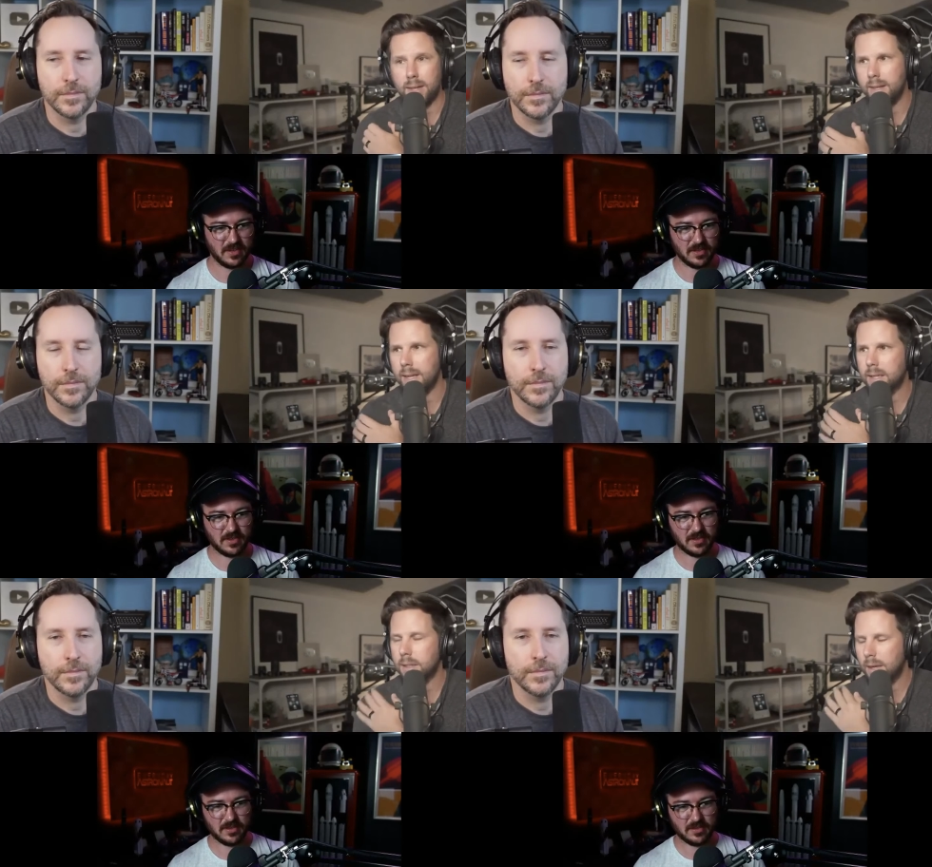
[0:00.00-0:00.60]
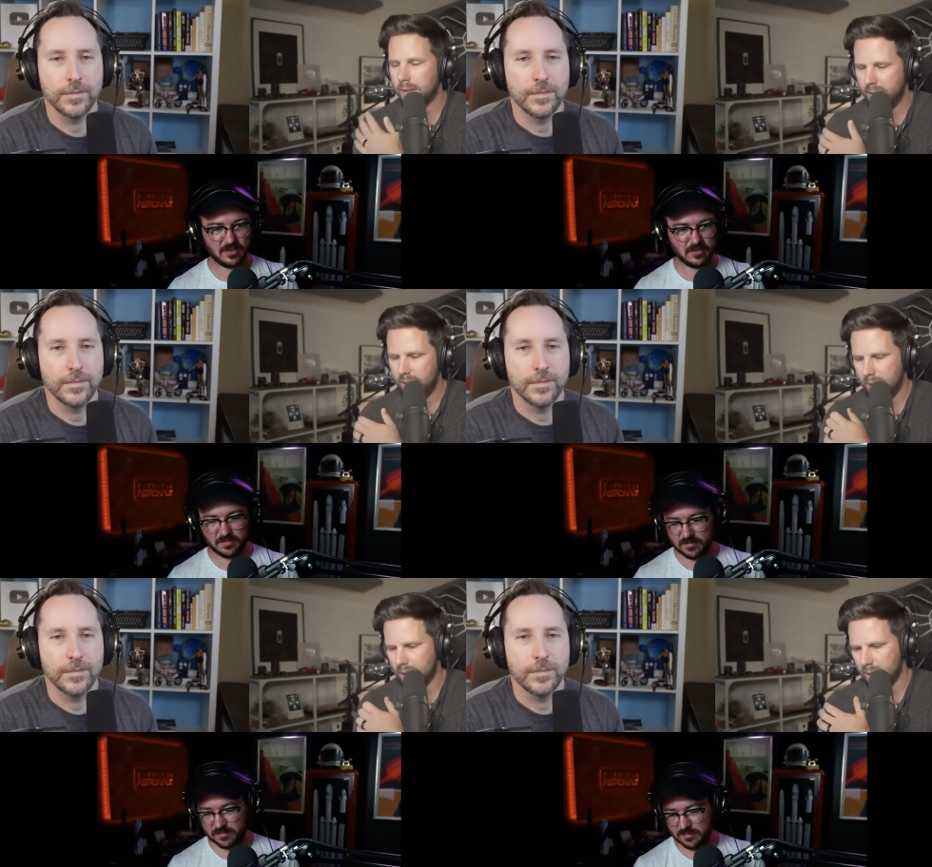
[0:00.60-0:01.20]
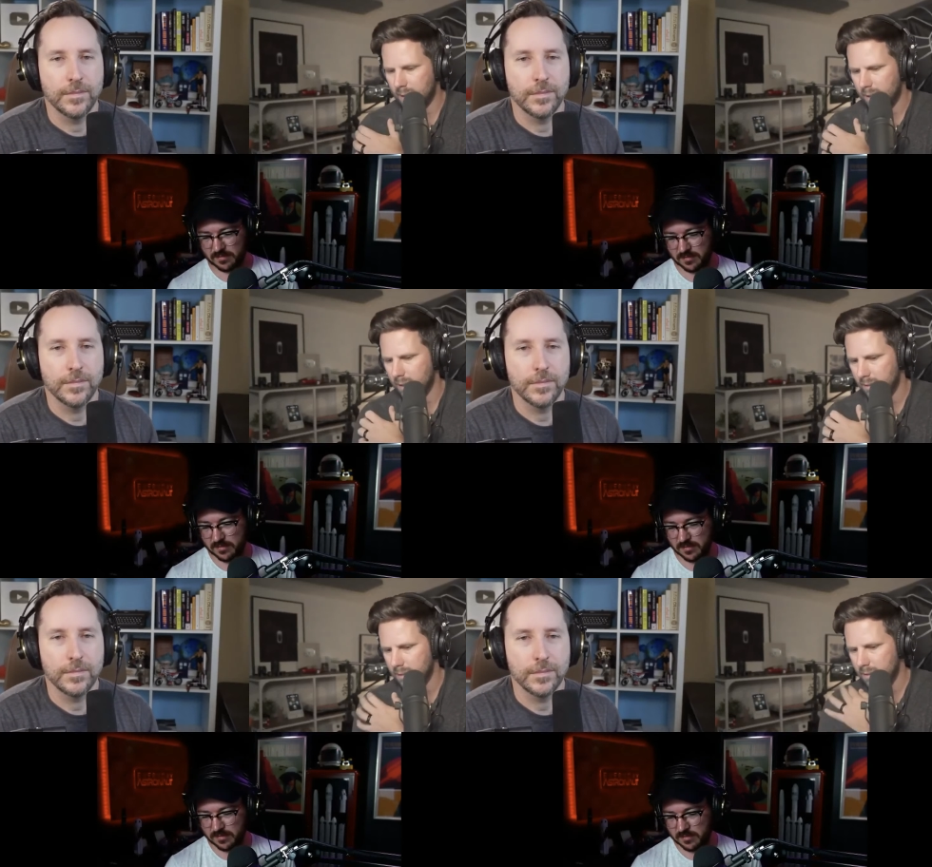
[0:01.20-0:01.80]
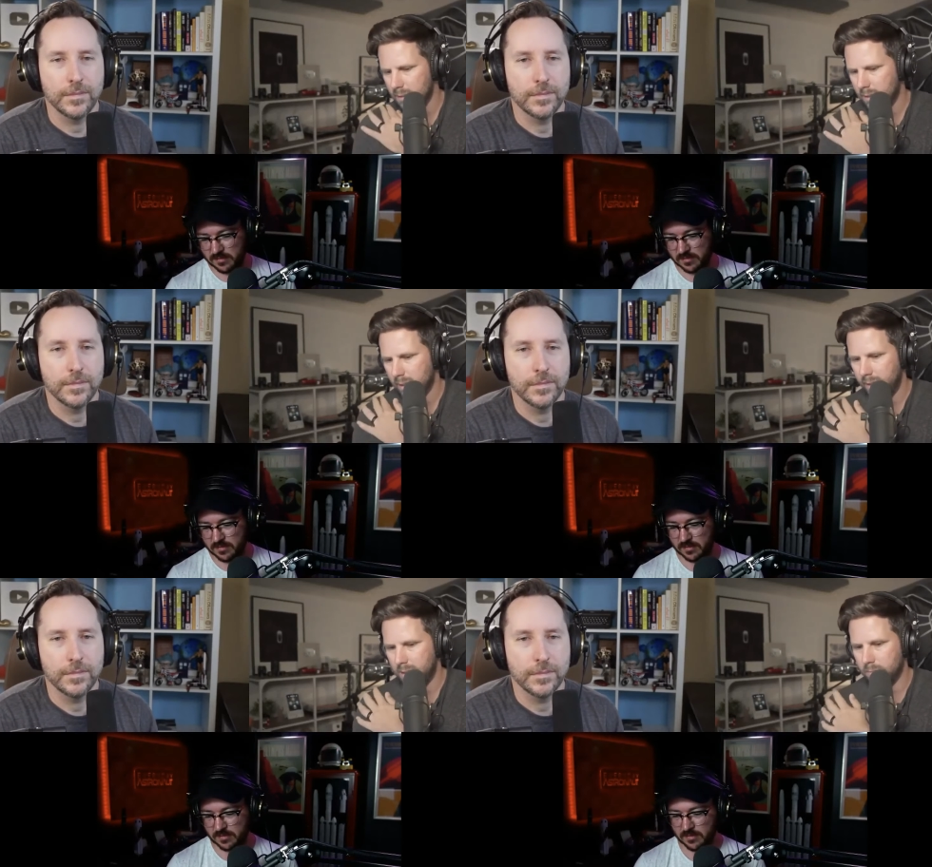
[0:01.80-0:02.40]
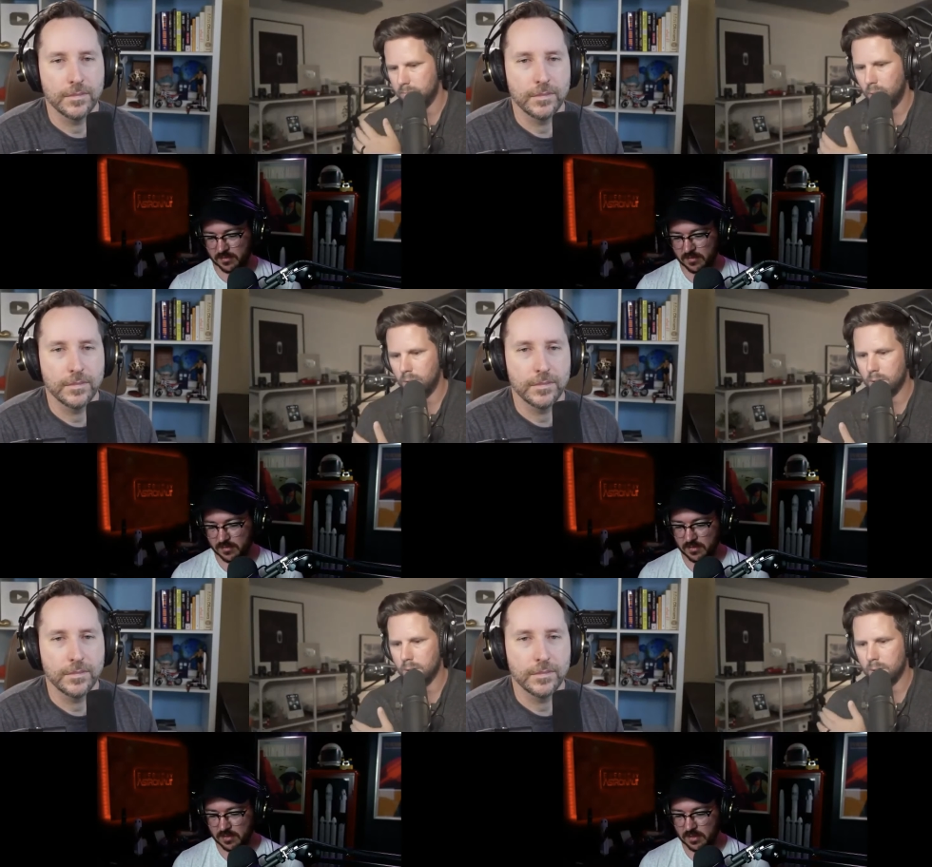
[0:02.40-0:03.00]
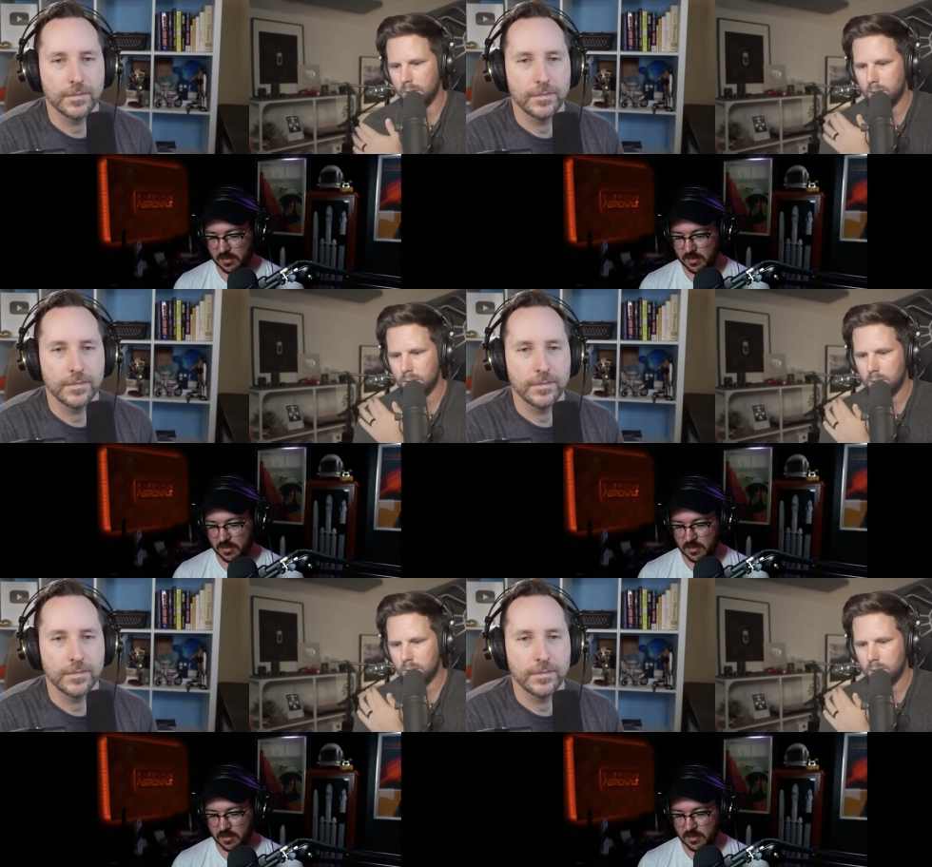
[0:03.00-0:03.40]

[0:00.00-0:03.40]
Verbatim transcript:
Speaker 1: and they clocked the uh, I think the motor